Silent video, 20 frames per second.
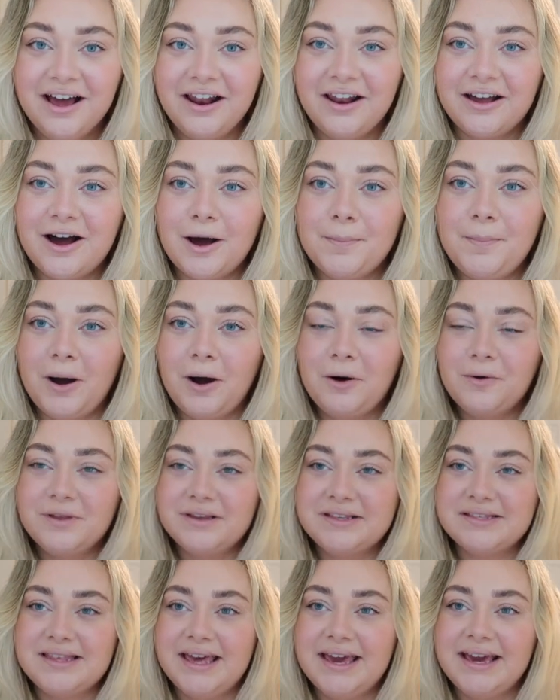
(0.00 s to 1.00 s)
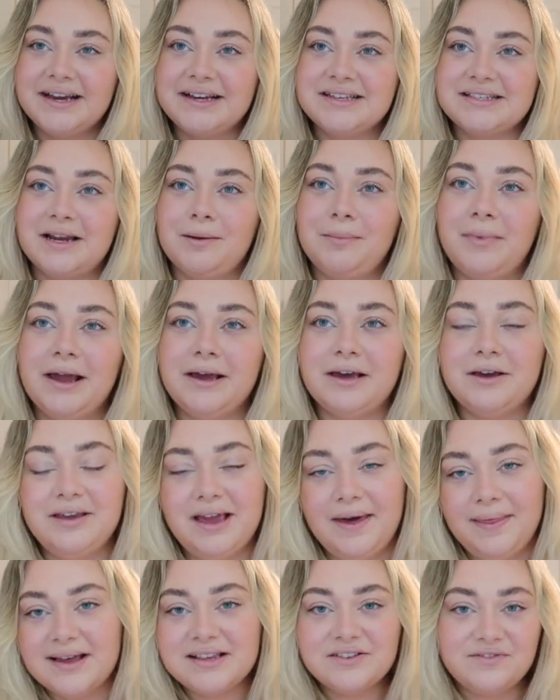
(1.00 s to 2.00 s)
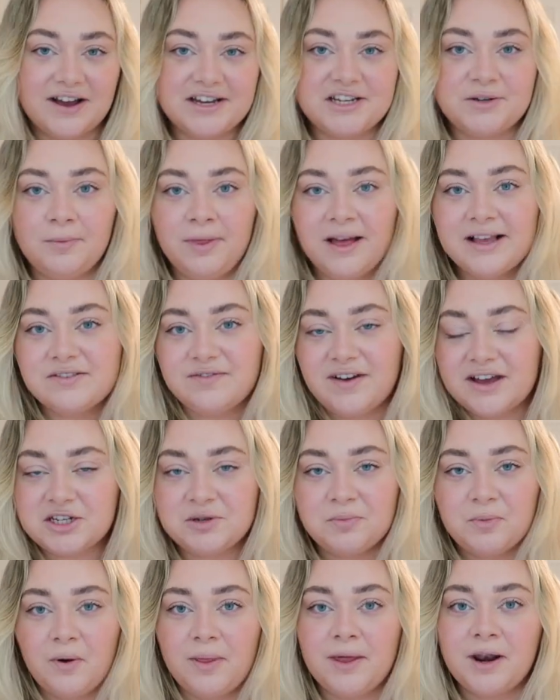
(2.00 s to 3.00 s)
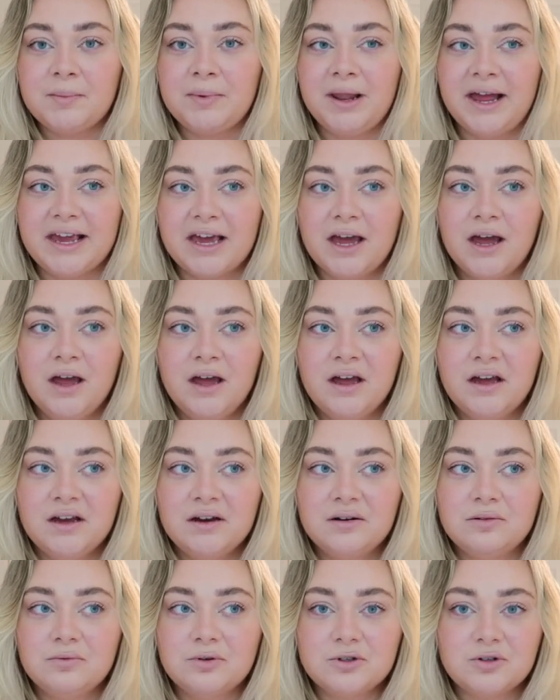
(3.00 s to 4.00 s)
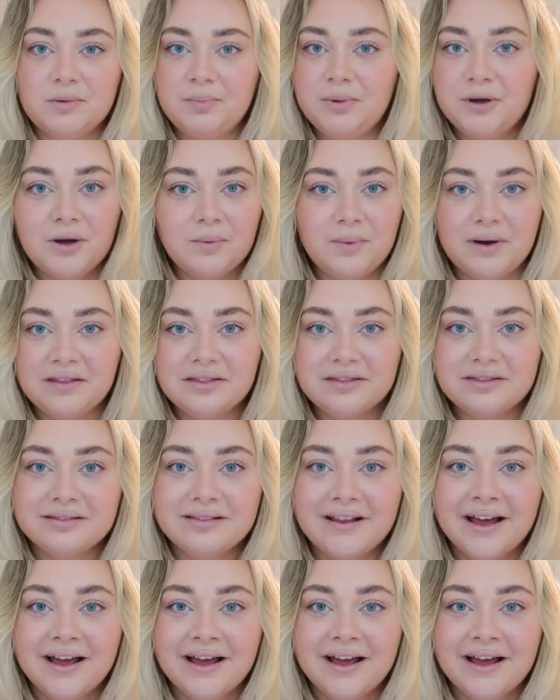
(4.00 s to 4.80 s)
Like, I buy all these things and I'm like, yeah, that's fashionable, that's fashionable, and then I'm like, what do I put it with?